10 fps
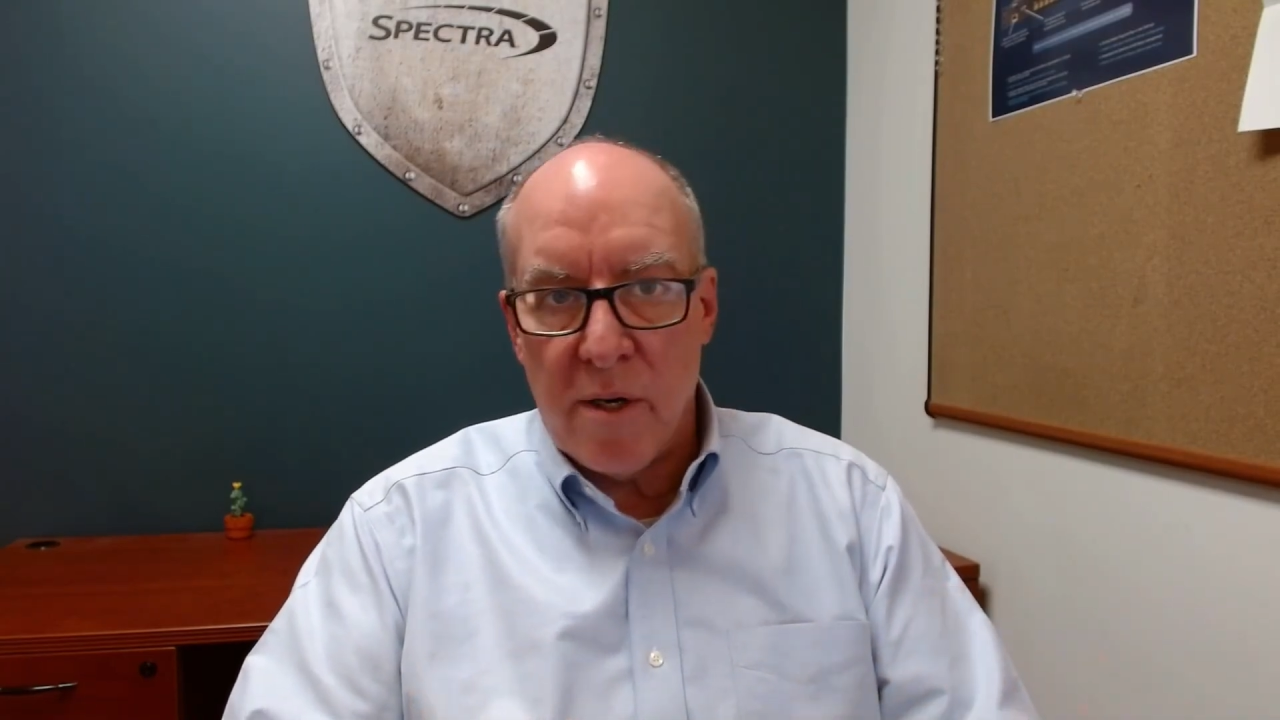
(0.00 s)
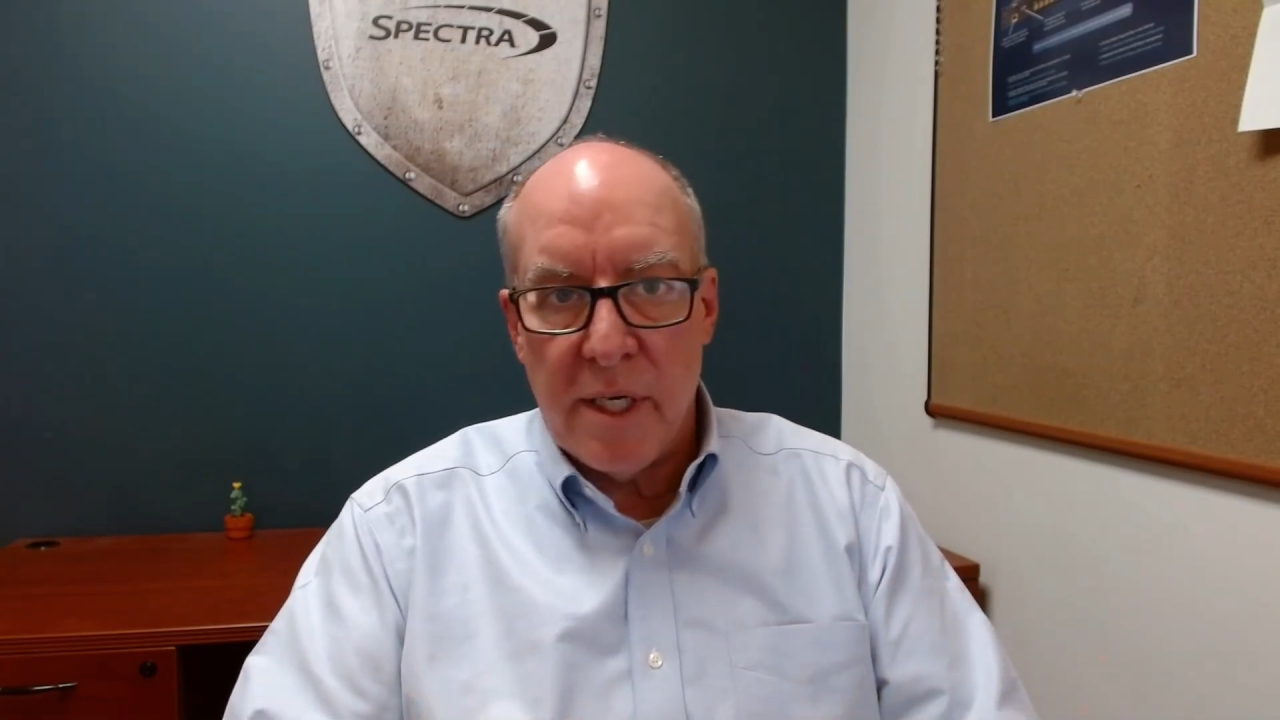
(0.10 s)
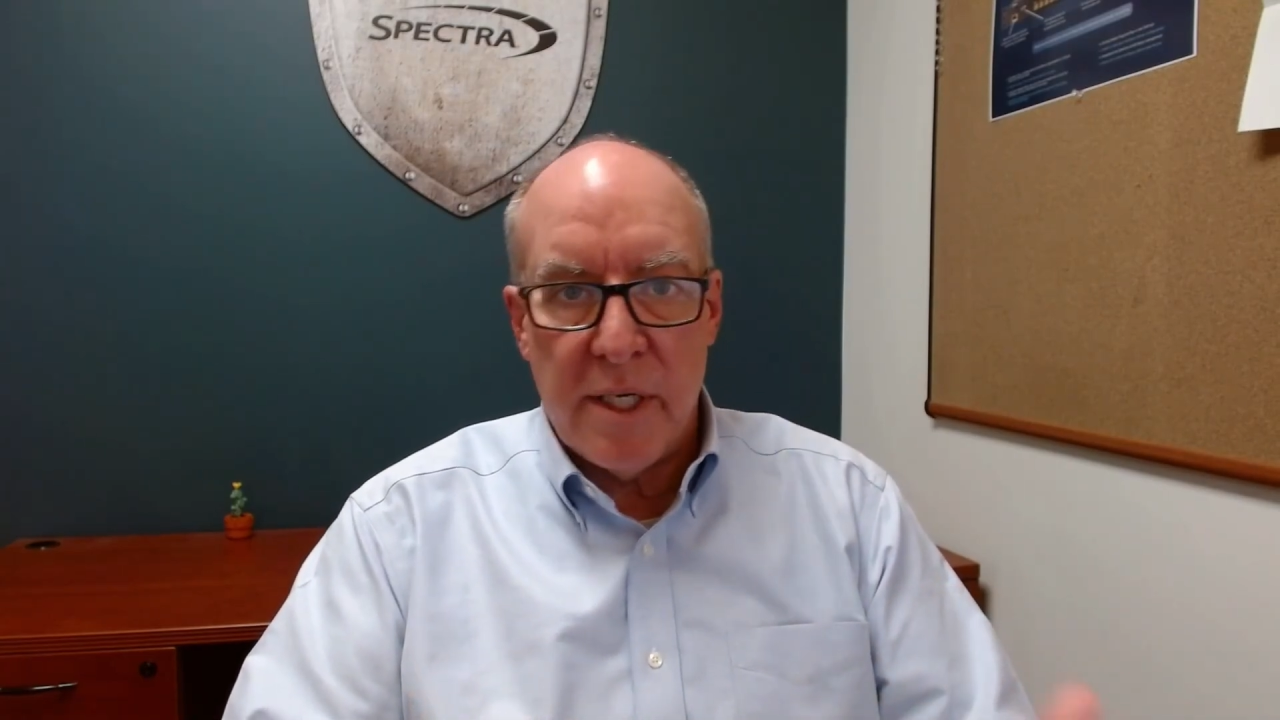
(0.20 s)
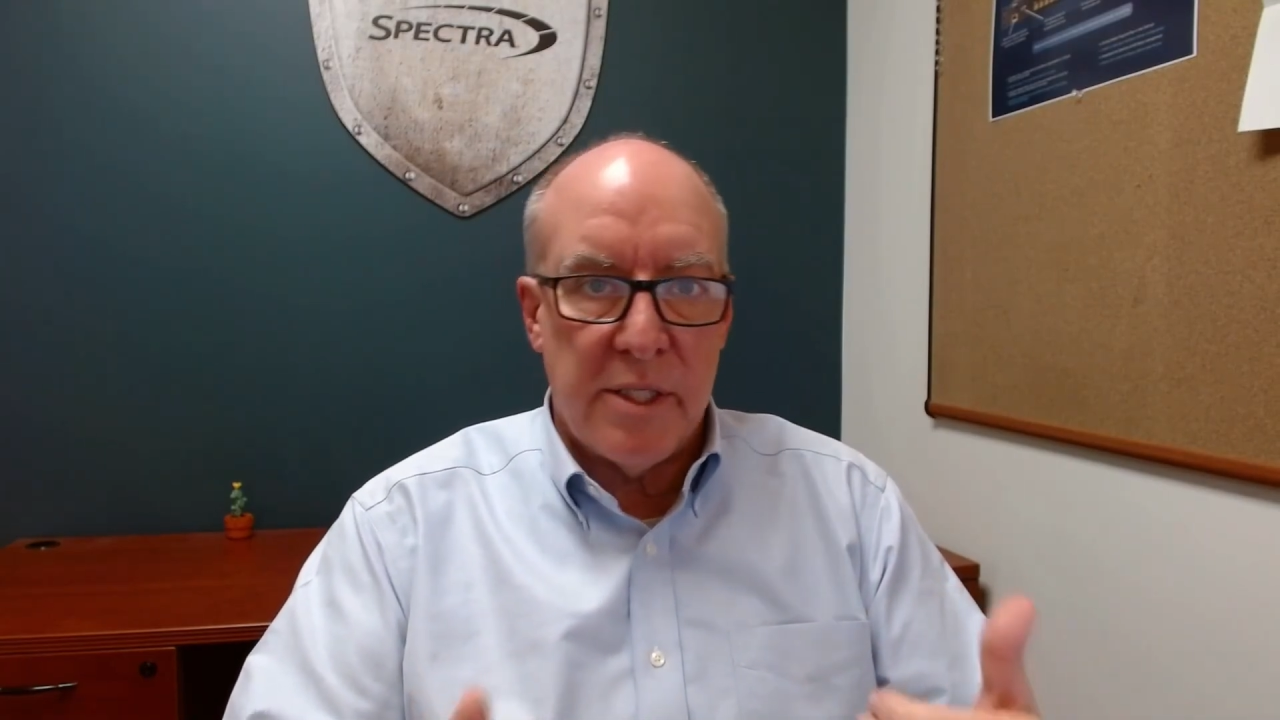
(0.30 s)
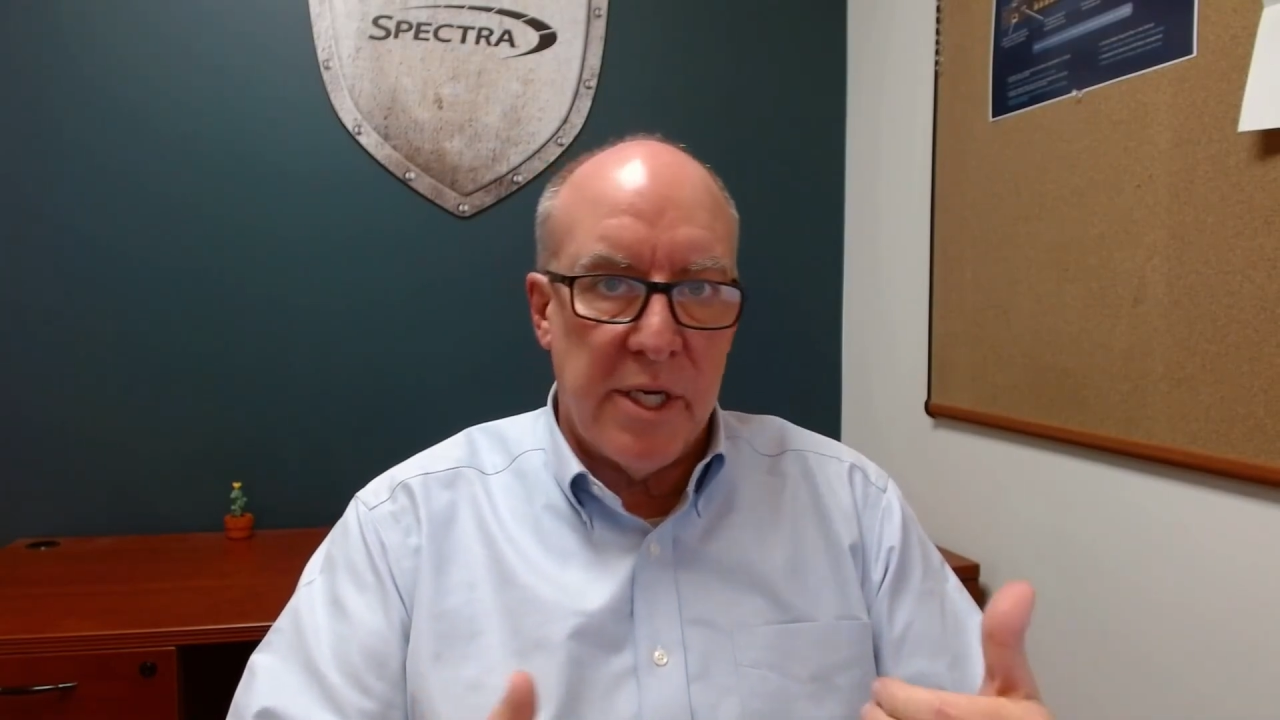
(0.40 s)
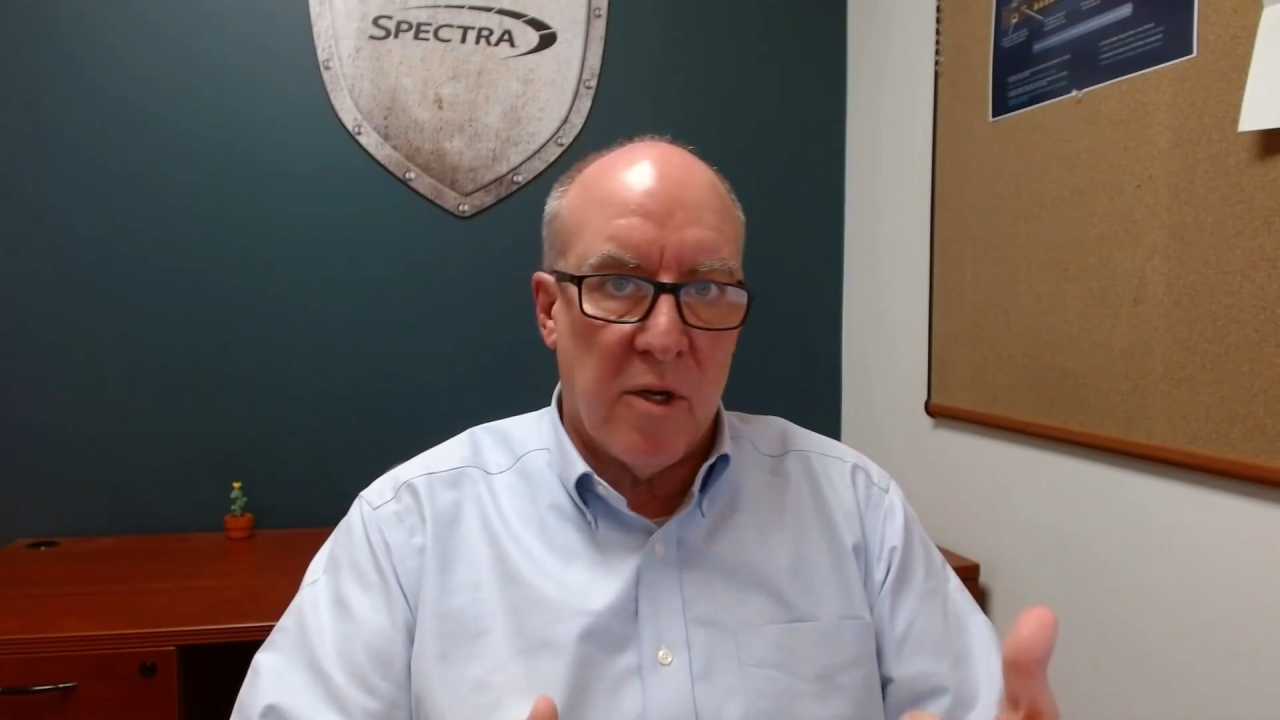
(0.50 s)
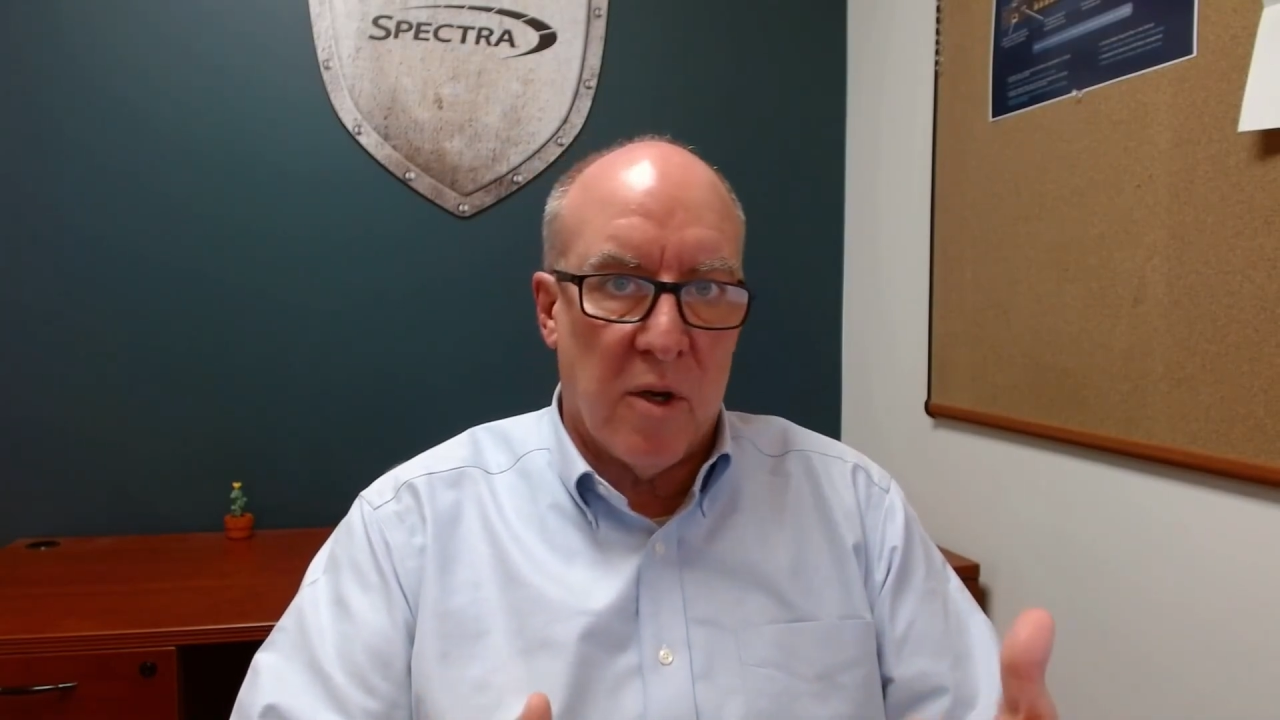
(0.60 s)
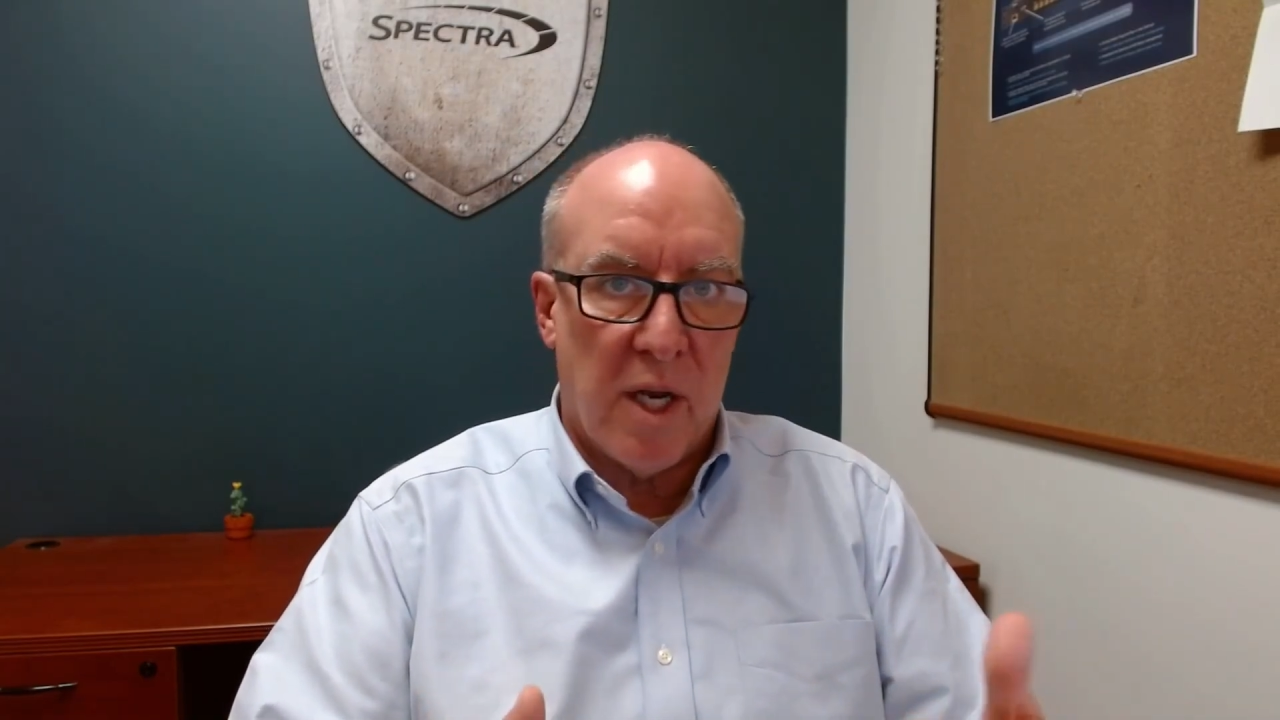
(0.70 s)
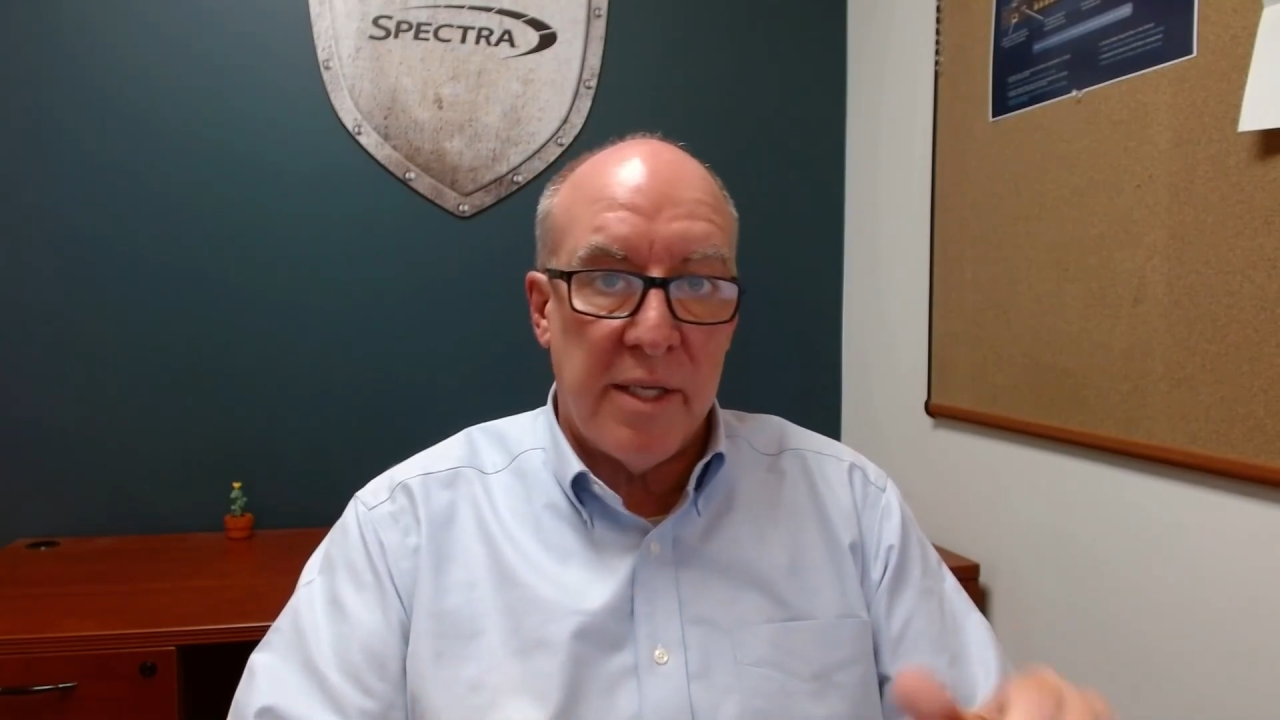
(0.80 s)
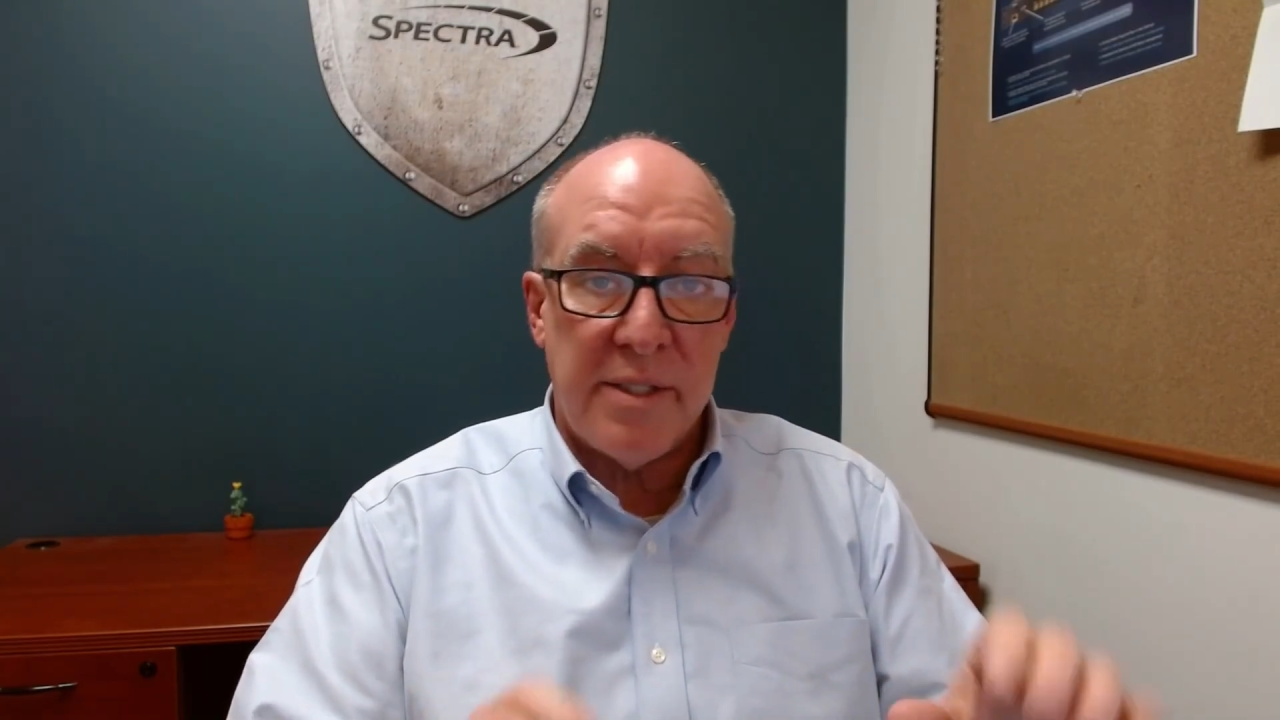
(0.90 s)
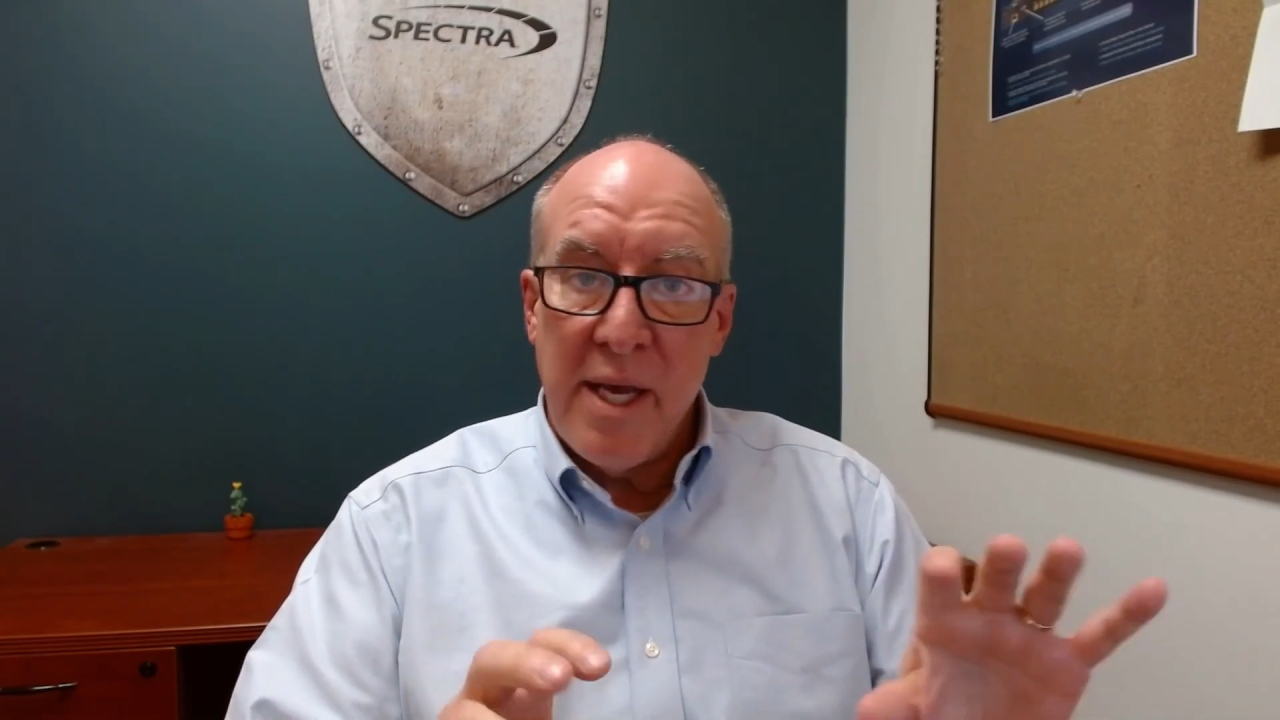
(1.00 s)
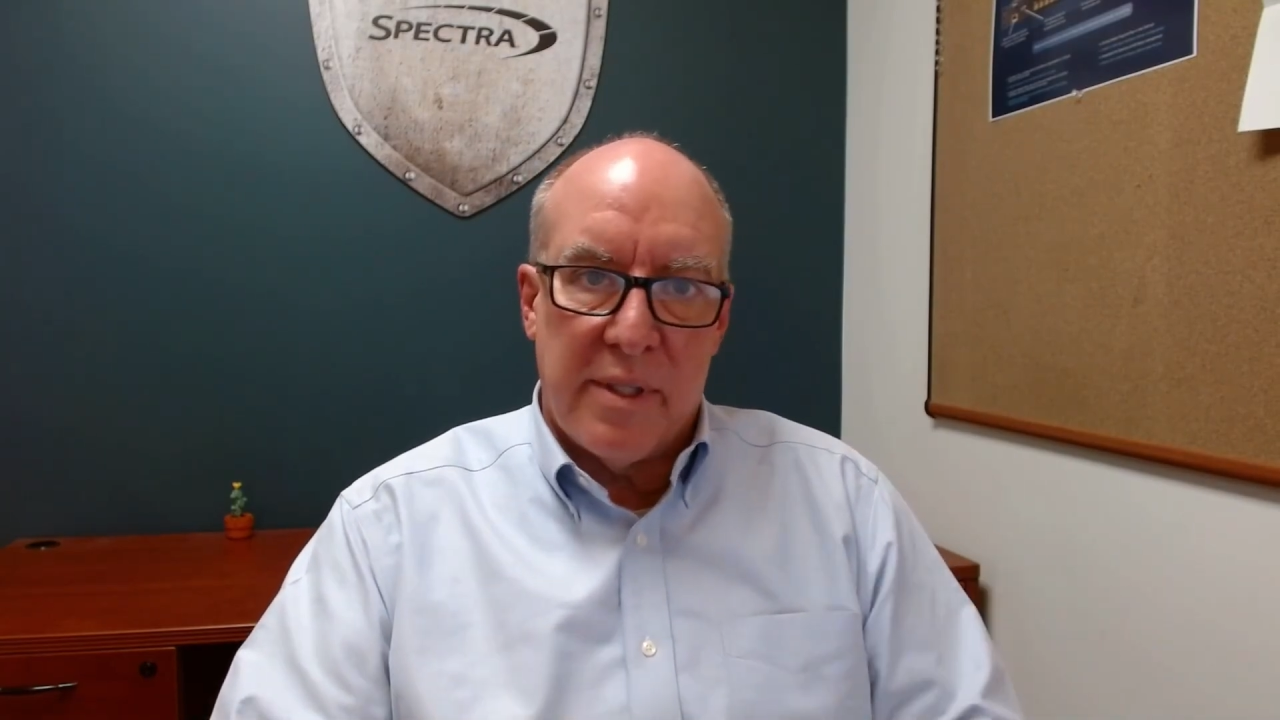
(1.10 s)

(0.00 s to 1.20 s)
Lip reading: conditioning or less,